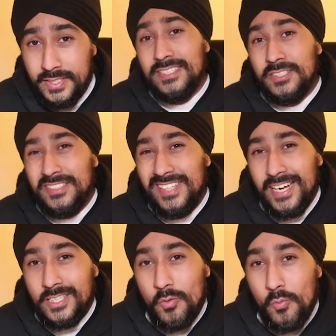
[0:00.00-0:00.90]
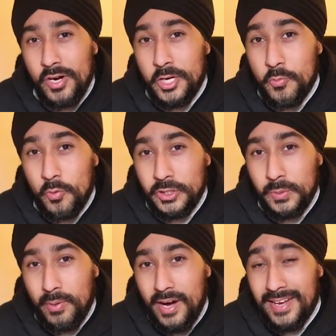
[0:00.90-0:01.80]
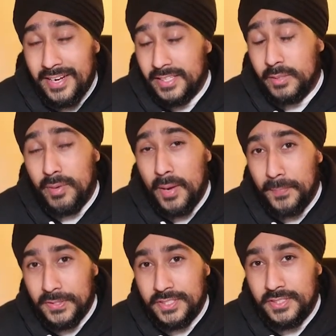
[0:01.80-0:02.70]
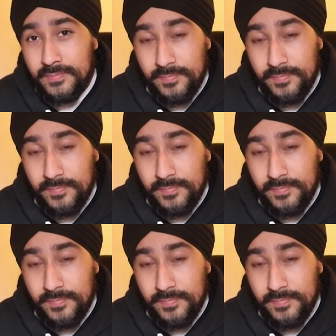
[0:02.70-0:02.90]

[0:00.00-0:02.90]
So select one you want to buy and hit the buy button.